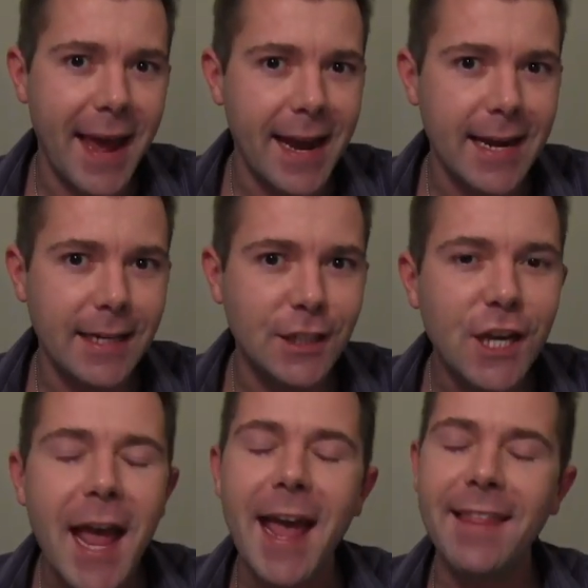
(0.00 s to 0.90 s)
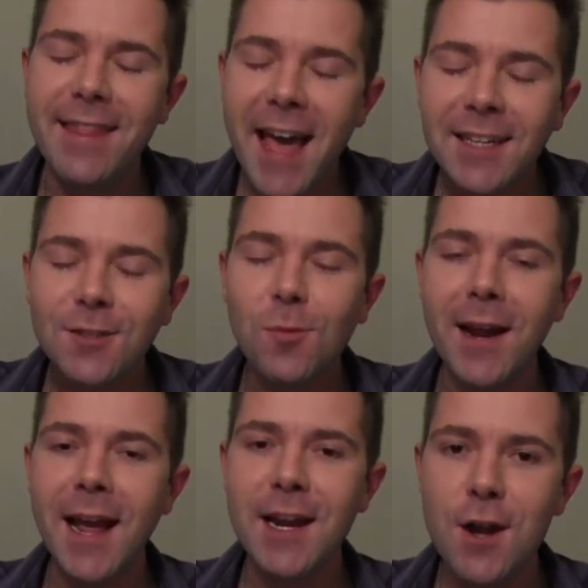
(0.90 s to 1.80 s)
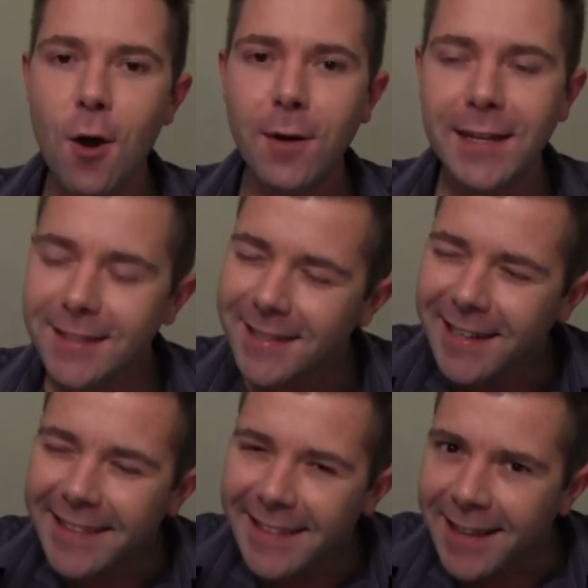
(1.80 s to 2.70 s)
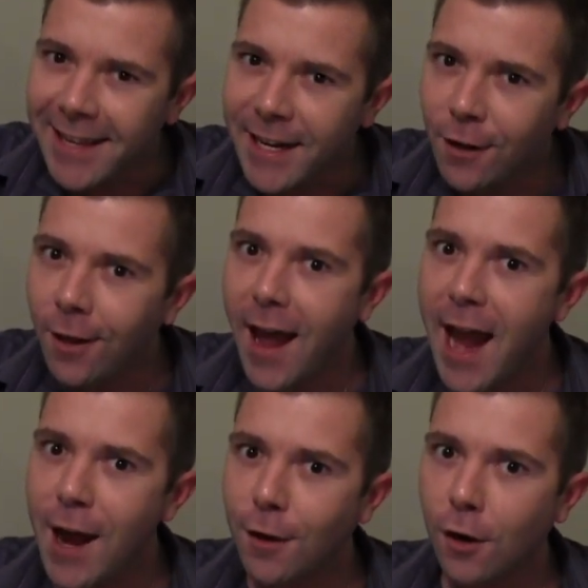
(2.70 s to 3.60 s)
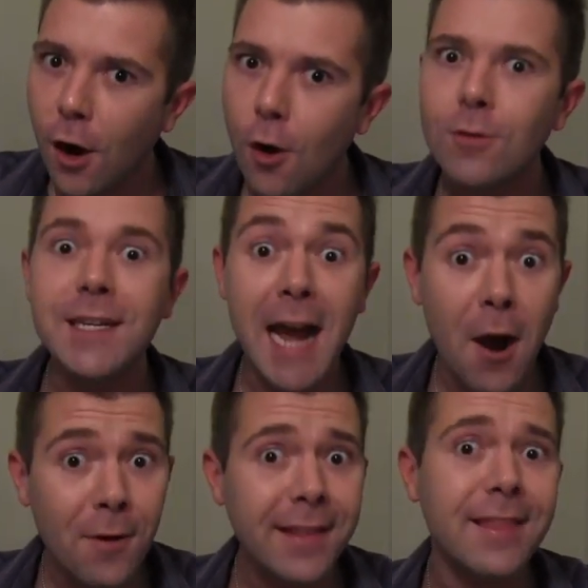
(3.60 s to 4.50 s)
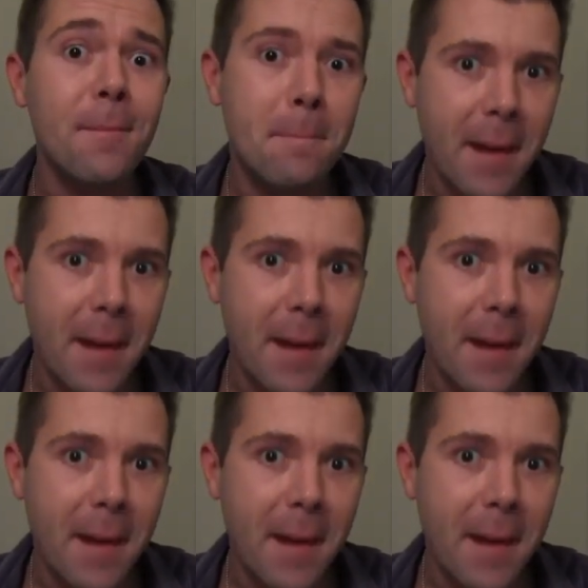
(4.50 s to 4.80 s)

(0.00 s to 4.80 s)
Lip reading: page, and that's when I noticed a little arrow down at the